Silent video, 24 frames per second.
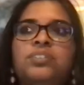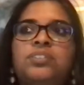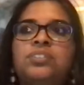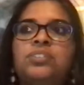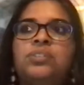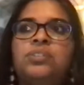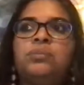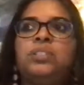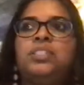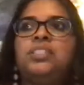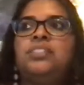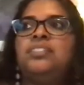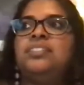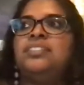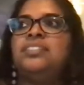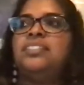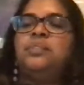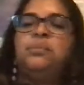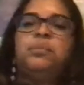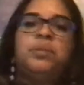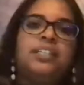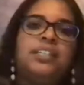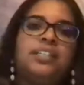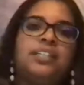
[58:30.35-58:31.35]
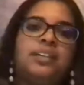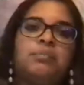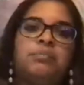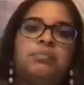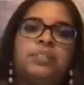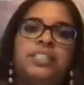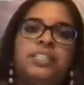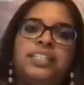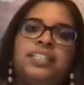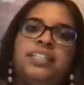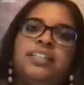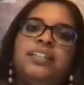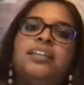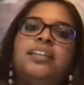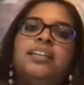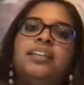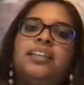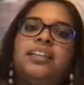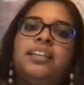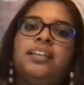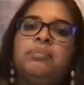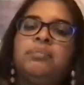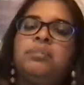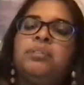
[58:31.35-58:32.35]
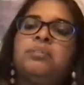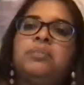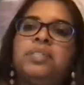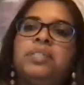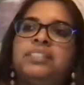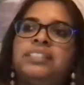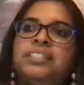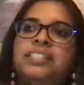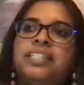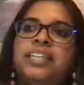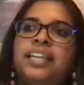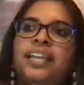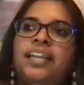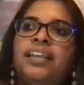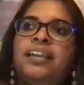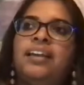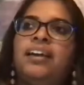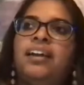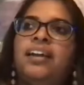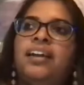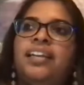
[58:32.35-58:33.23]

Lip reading: So when you see one company implementing AI